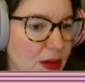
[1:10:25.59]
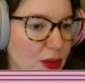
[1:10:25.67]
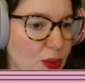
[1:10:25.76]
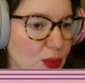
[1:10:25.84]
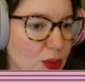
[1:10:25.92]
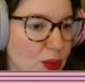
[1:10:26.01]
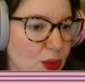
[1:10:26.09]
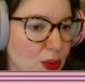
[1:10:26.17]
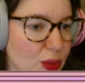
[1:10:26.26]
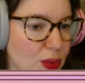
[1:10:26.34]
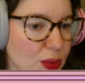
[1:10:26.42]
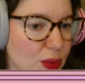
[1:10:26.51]

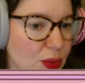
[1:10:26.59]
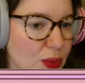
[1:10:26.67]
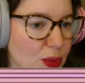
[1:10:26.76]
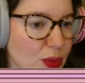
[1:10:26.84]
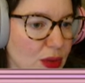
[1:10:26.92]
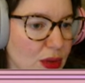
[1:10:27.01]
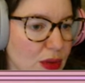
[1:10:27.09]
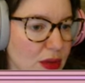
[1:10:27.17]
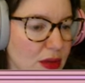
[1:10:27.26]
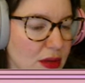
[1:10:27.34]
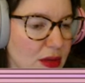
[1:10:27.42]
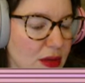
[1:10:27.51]
Ooh.
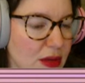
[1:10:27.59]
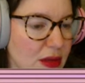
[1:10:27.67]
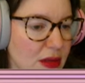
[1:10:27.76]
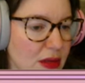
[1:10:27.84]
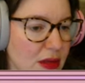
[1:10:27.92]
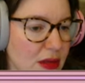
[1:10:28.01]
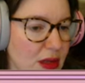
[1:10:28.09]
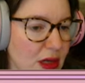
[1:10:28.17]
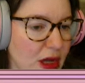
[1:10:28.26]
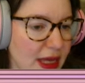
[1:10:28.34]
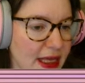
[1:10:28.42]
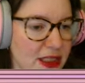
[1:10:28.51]

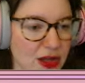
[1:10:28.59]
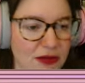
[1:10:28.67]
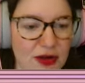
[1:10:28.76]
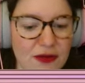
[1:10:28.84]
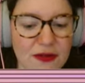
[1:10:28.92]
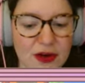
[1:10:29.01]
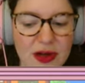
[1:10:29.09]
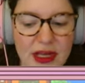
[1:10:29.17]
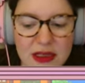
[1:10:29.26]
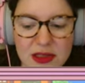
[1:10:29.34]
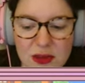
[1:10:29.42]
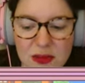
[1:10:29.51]
Okay, so if you're voting
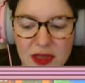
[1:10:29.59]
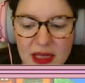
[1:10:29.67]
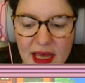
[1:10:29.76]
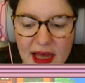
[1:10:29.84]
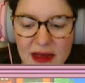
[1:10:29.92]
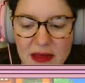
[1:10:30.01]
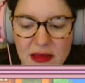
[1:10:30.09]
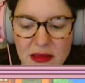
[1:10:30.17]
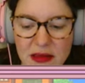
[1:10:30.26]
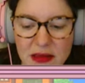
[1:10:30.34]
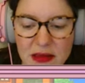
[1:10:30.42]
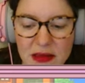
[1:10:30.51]
something
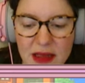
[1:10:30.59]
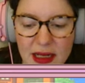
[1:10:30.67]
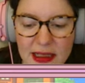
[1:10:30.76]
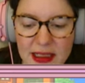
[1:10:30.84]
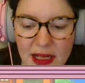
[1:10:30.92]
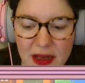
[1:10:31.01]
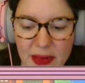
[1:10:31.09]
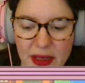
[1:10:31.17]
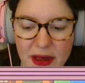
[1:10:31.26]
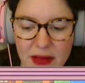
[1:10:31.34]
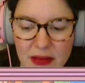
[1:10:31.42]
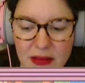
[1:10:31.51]
else, like, tell
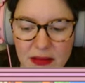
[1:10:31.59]
me.